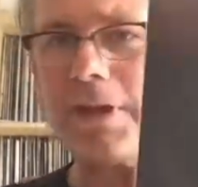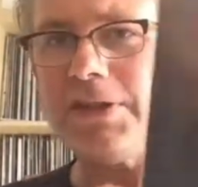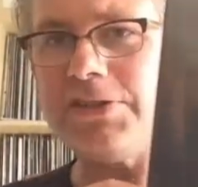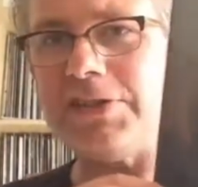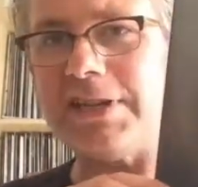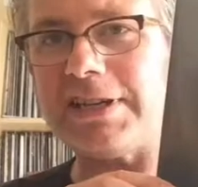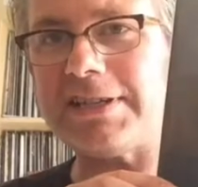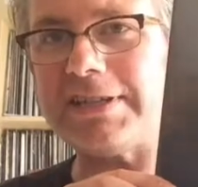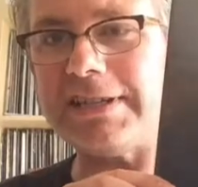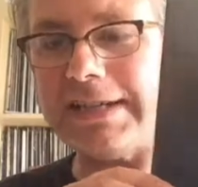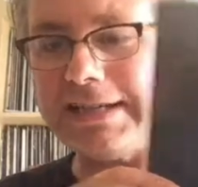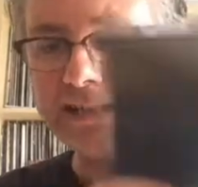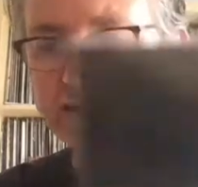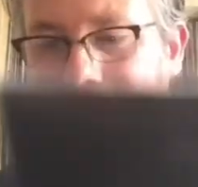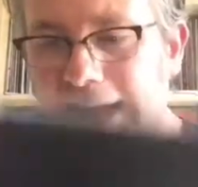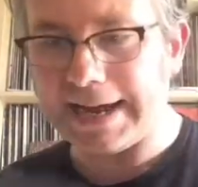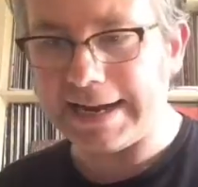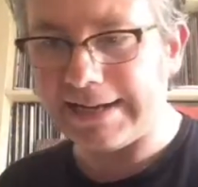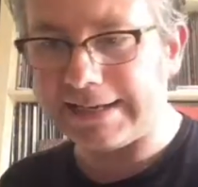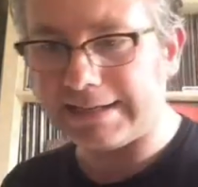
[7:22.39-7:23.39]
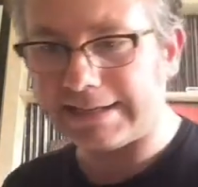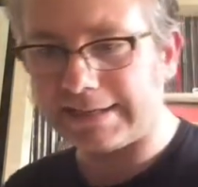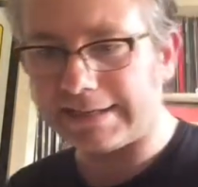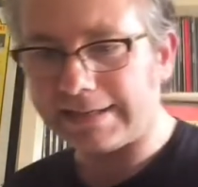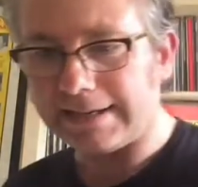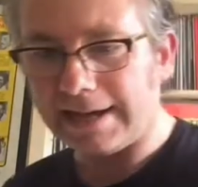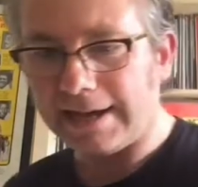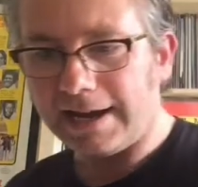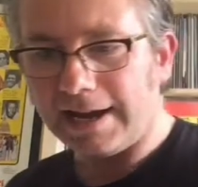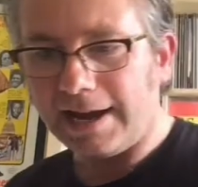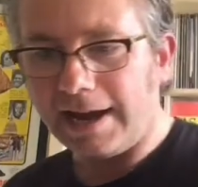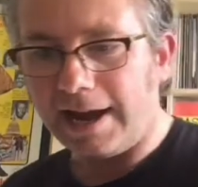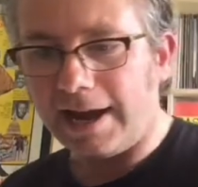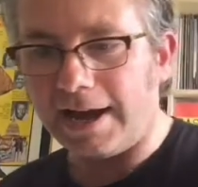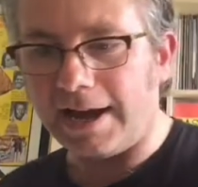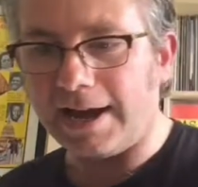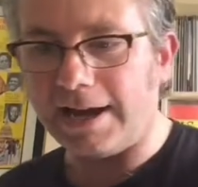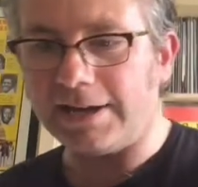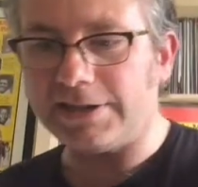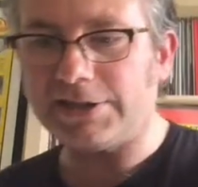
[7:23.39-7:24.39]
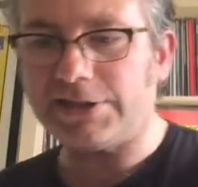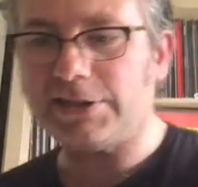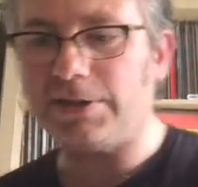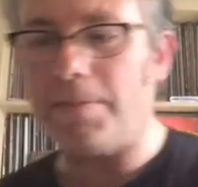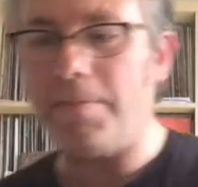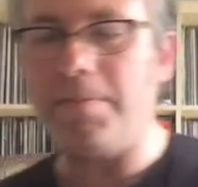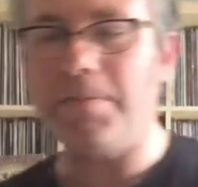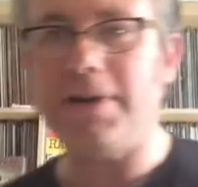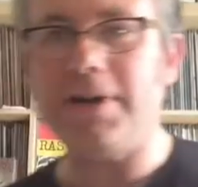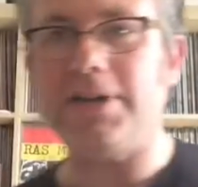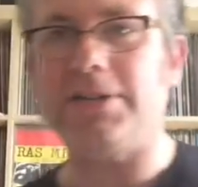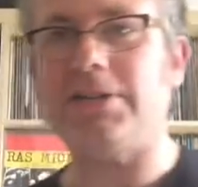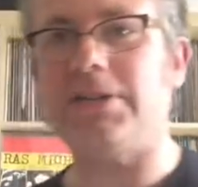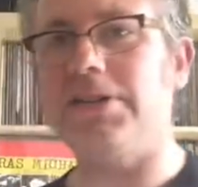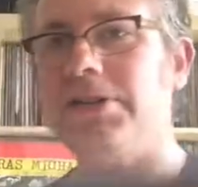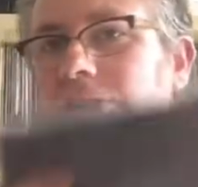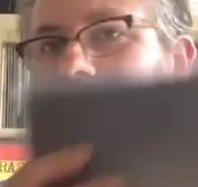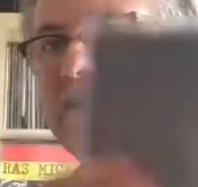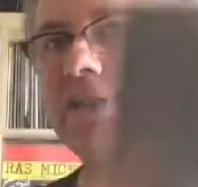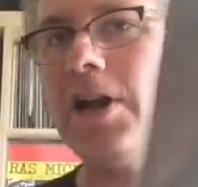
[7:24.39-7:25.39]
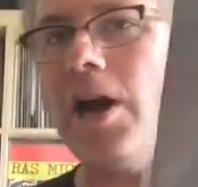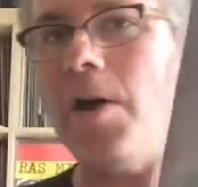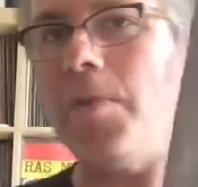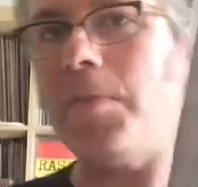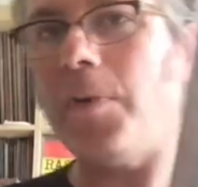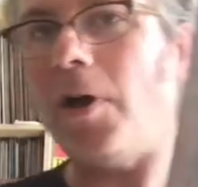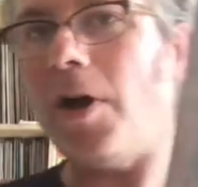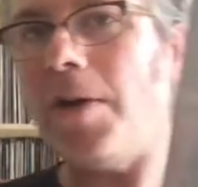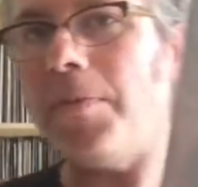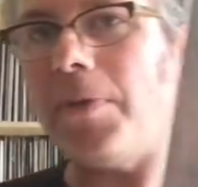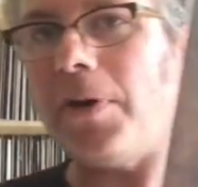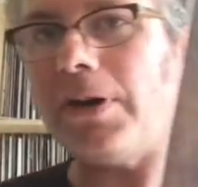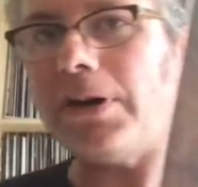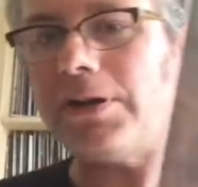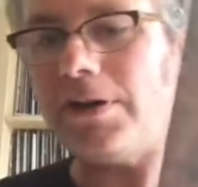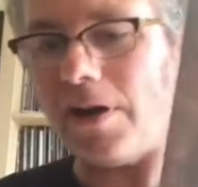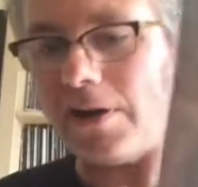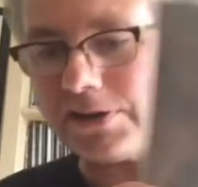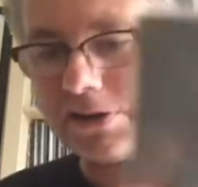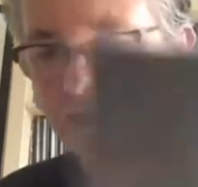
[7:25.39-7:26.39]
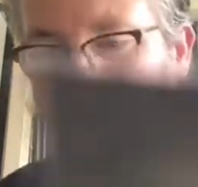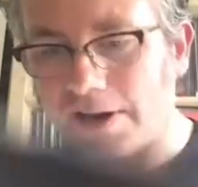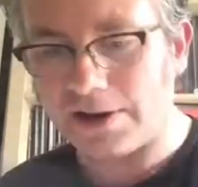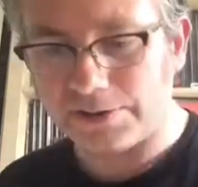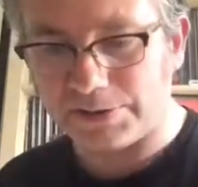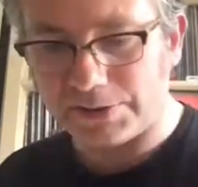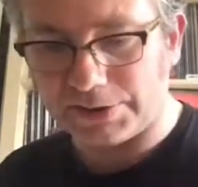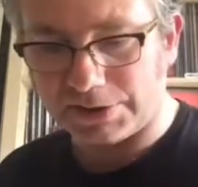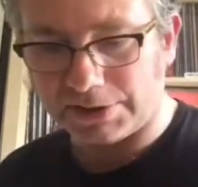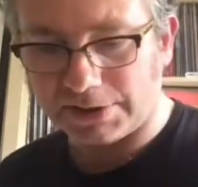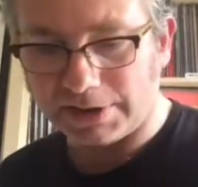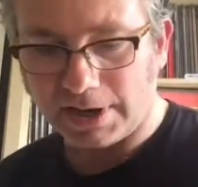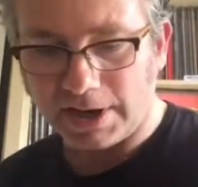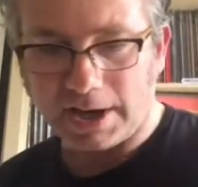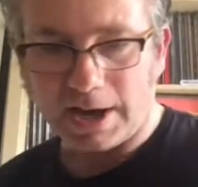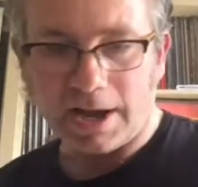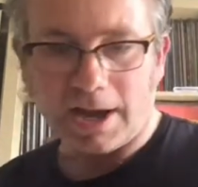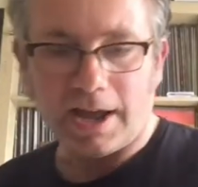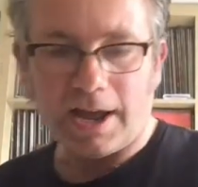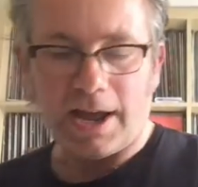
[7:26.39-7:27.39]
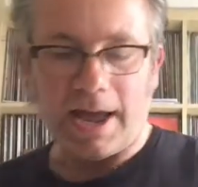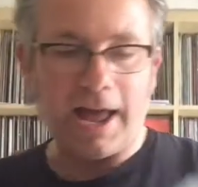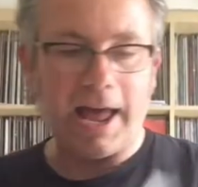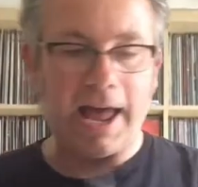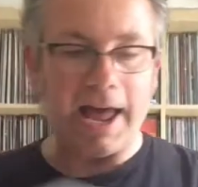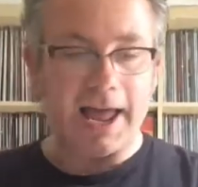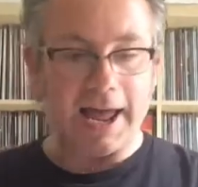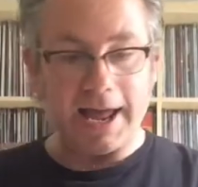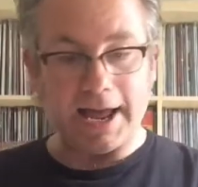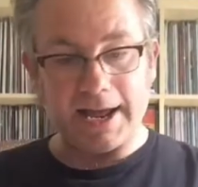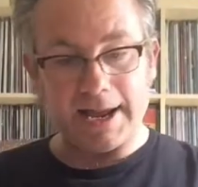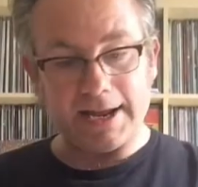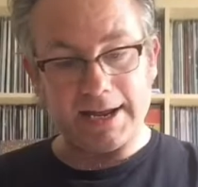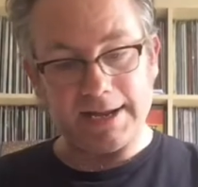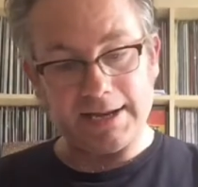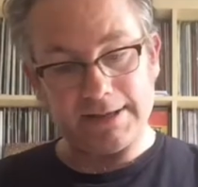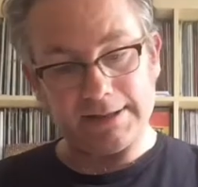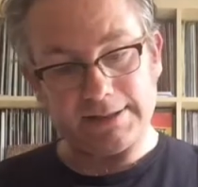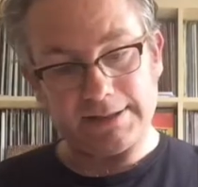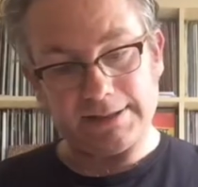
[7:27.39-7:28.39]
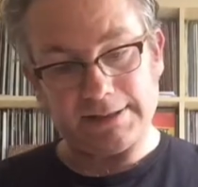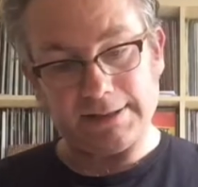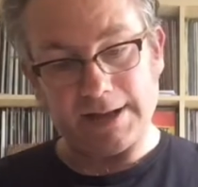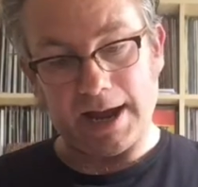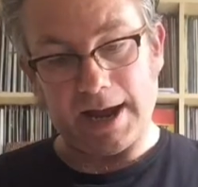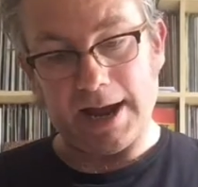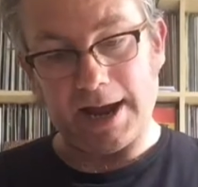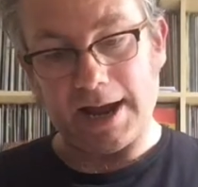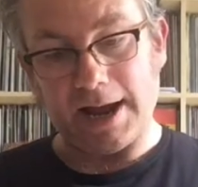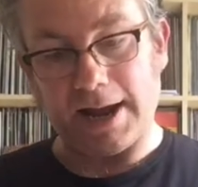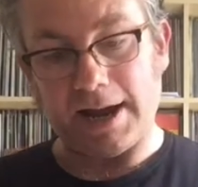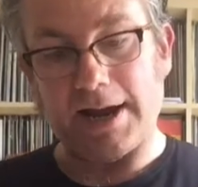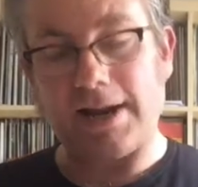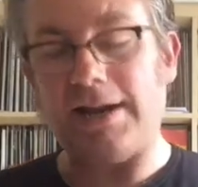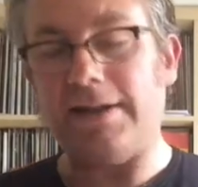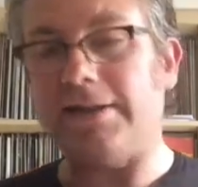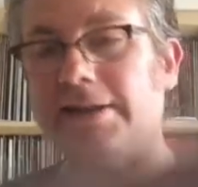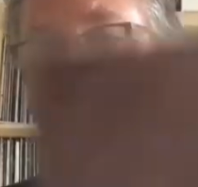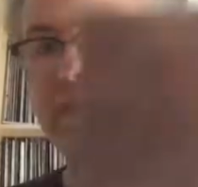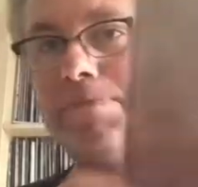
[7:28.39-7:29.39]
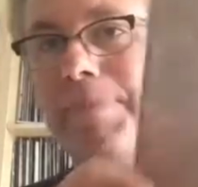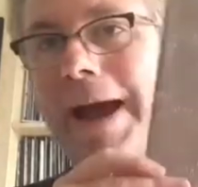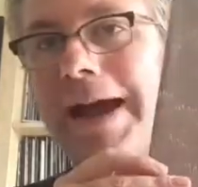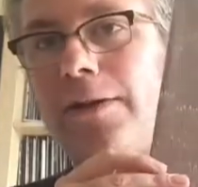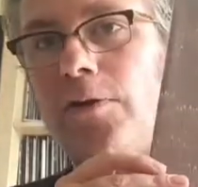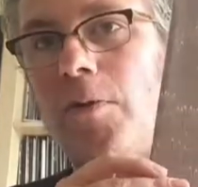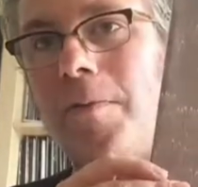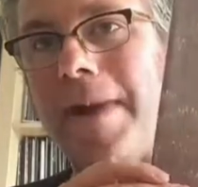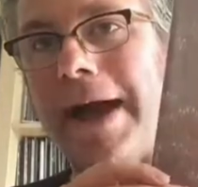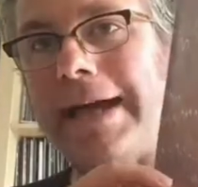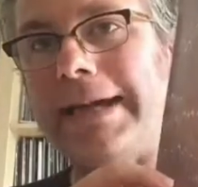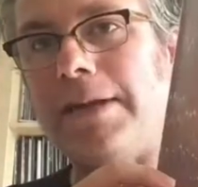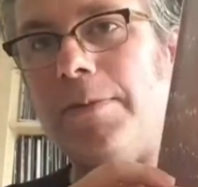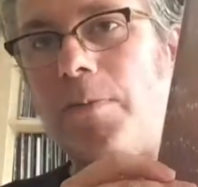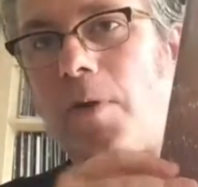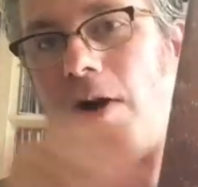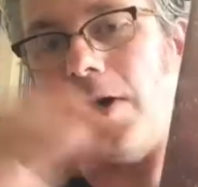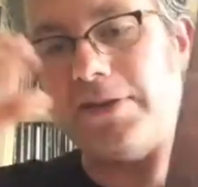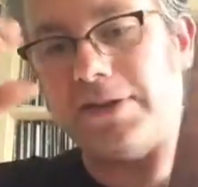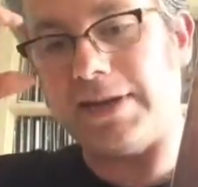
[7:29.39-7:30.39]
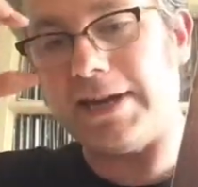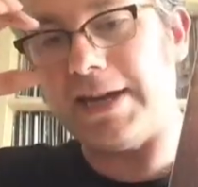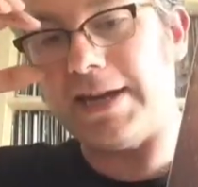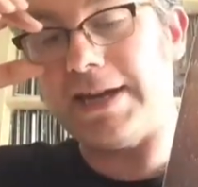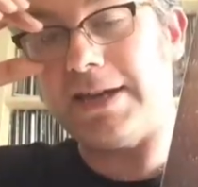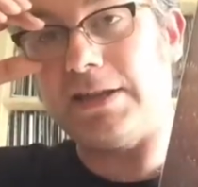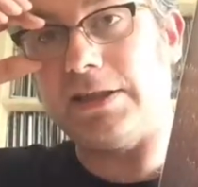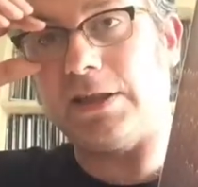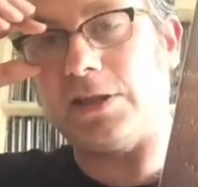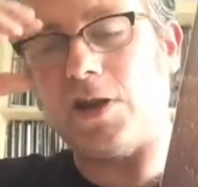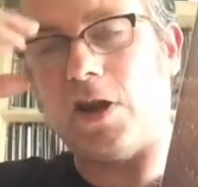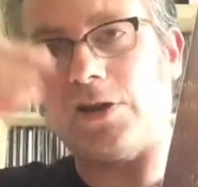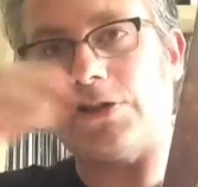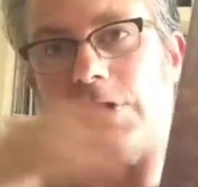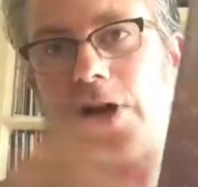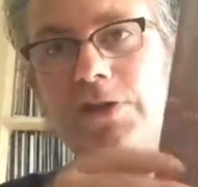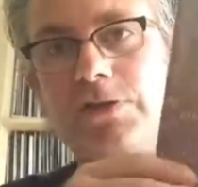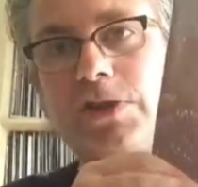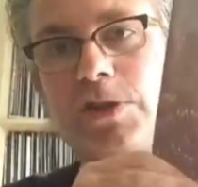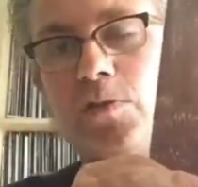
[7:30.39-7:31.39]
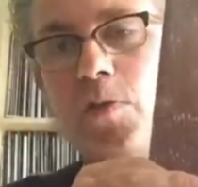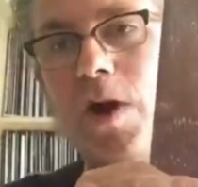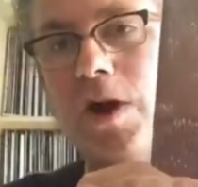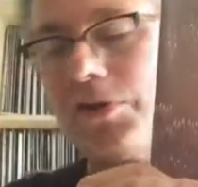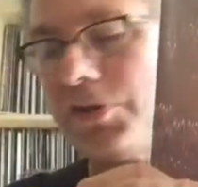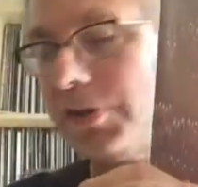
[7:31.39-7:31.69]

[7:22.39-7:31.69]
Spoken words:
16 Days, Sunburst and Snowblind by the Cocteaus, and The Spangle Maker by the Cocteaus as well.